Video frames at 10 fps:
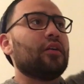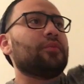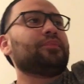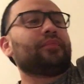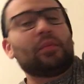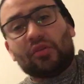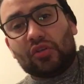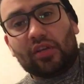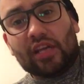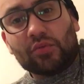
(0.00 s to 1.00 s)
Let me
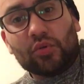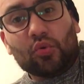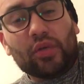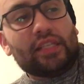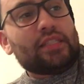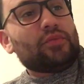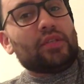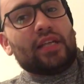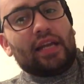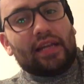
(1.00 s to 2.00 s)
show you guys real quick
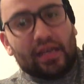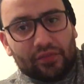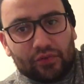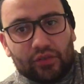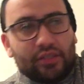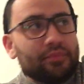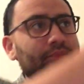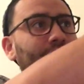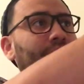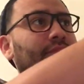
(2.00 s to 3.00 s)
what I got for him.